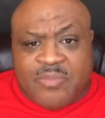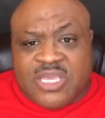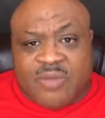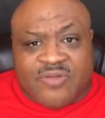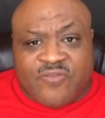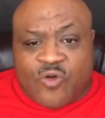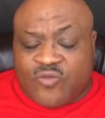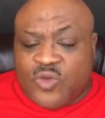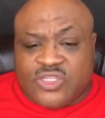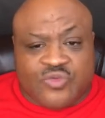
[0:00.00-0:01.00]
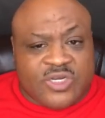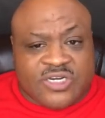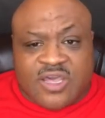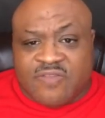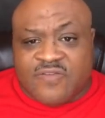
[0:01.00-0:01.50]
be coming forth with you with
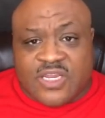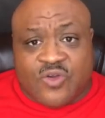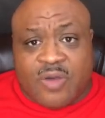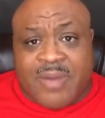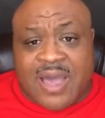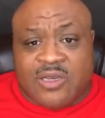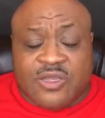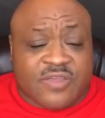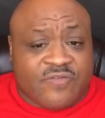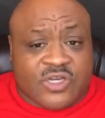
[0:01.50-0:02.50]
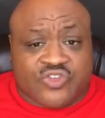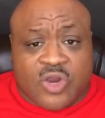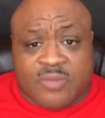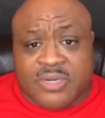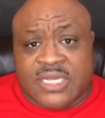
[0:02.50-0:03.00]
another video about looking for a
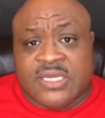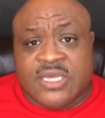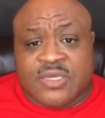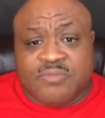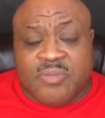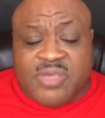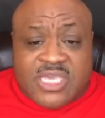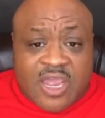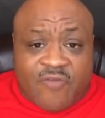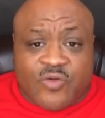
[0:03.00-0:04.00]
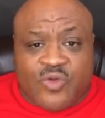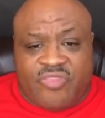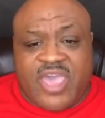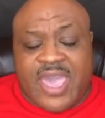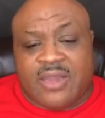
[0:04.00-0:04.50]
truck, but be careful
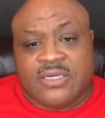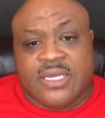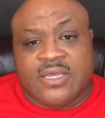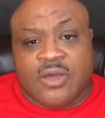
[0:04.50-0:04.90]
with that.